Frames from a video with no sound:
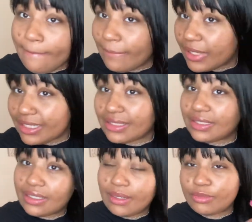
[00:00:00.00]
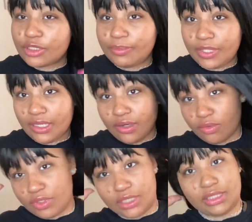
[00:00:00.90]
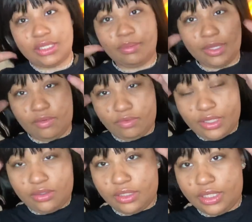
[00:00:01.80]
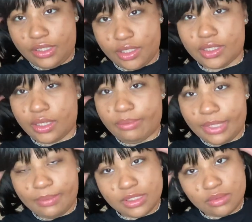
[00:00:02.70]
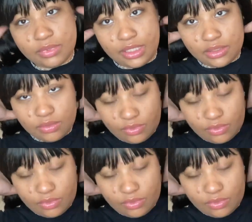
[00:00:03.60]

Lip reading: But I'm just being realistic, being real here. There may be some days